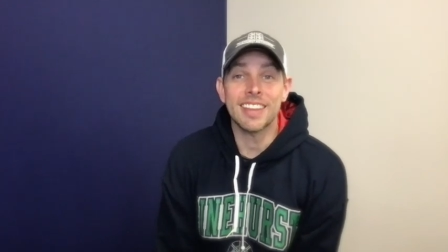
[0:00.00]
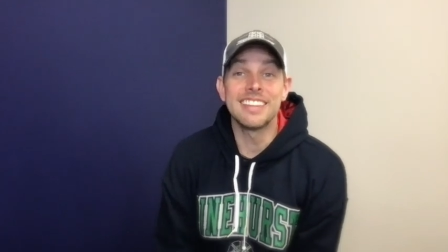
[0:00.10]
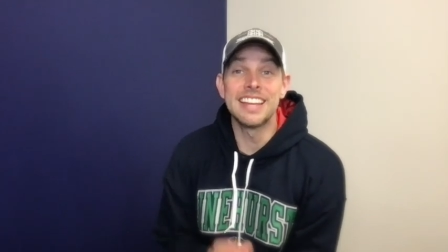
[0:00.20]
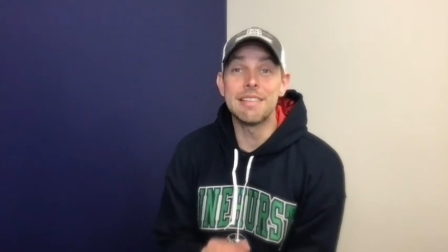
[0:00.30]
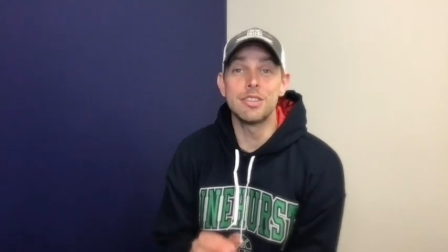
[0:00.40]

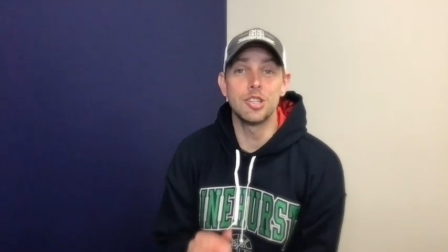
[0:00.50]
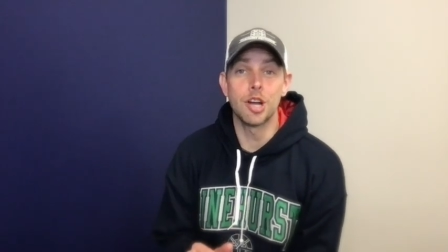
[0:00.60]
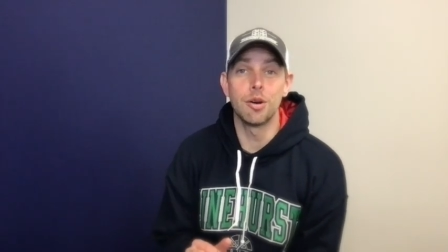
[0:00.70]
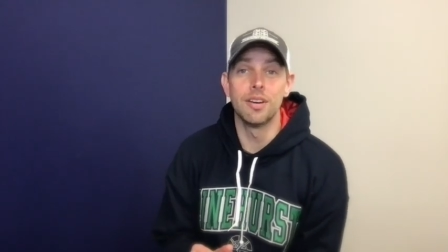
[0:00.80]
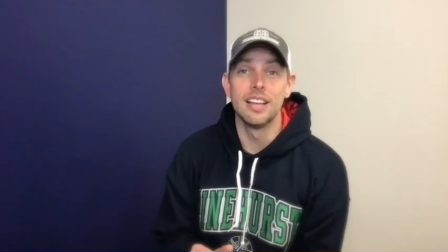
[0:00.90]
"David, you
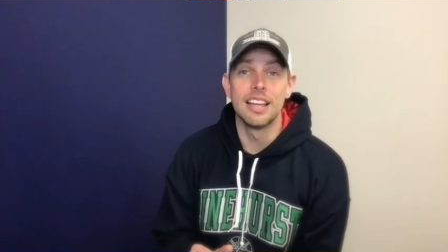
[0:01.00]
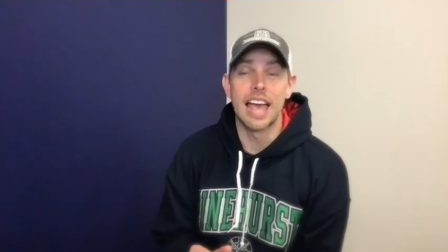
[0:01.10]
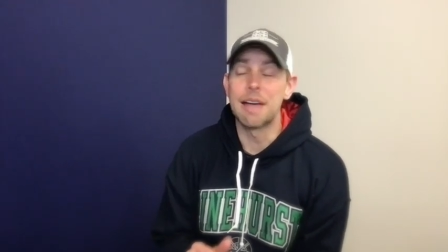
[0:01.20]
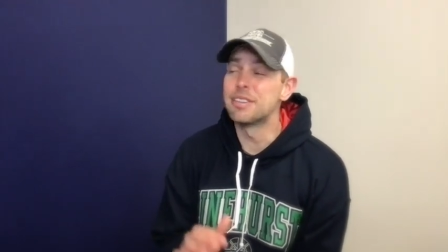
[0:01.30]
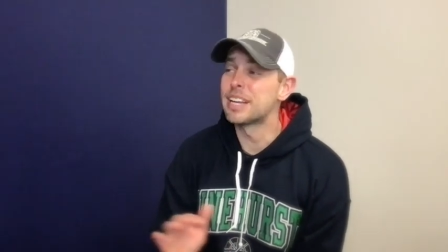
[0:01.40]
know,
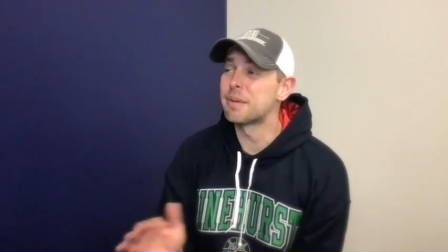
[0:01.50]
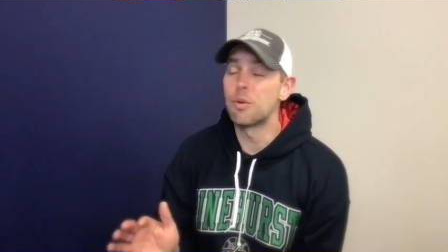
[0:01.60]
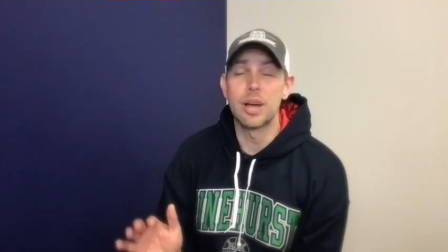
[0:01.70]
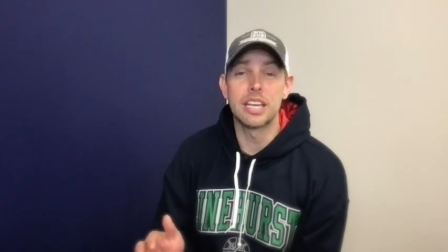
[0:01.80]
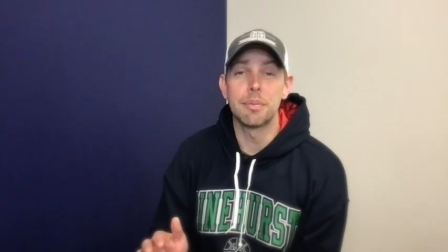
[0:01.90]
every time I
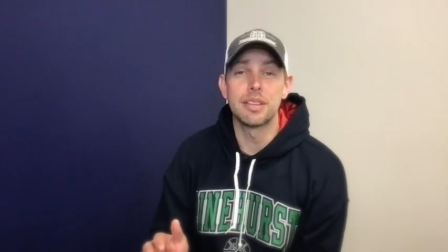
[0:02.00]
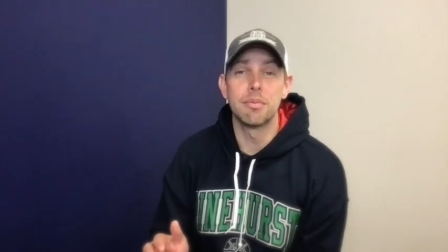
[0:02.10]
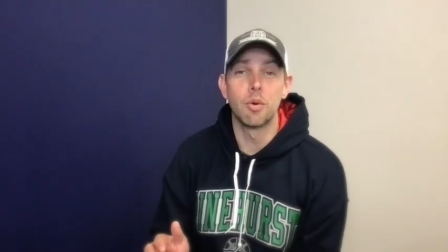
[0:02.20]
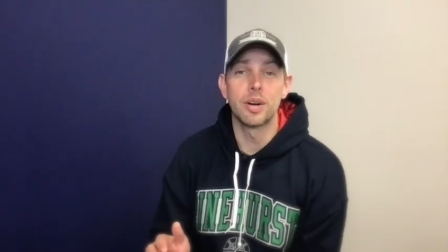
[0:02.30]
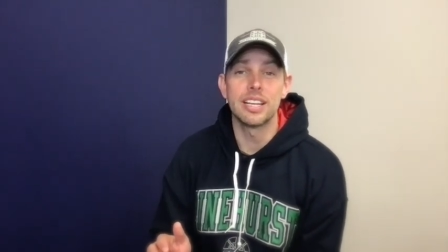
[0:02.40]
wake up in the
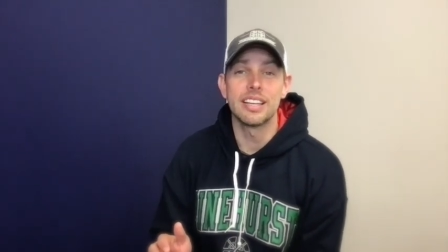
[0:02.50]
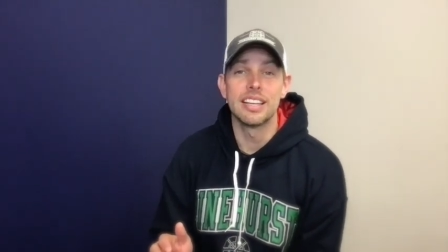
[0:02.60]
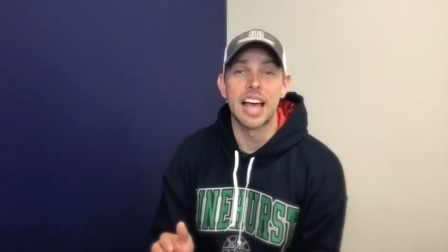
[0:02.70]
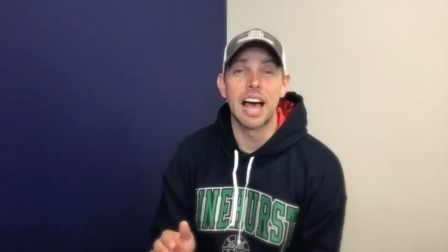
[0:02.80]
morning,